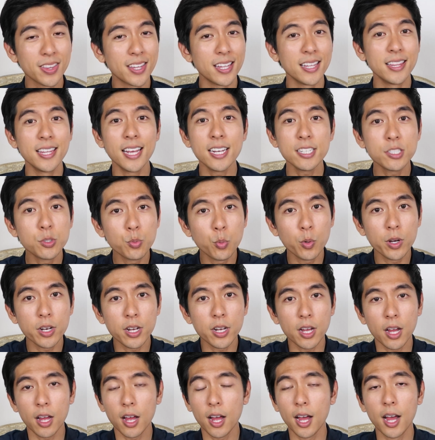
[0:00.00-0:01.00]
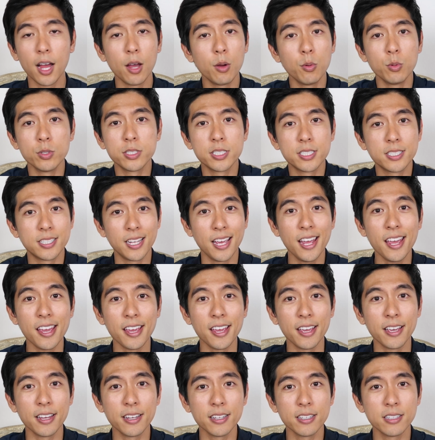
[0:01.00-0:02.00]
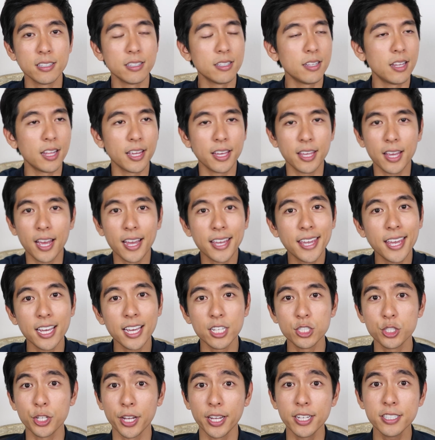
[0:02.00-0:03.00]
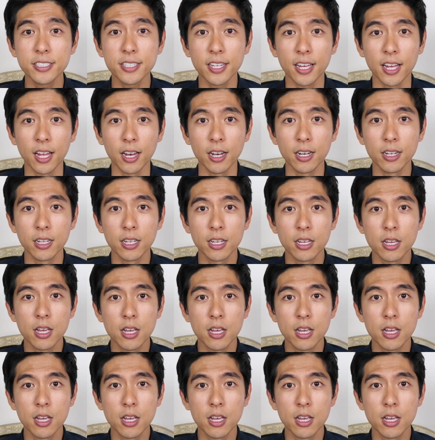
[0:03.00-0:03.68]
then that's what I will stay. Like, I can't change that.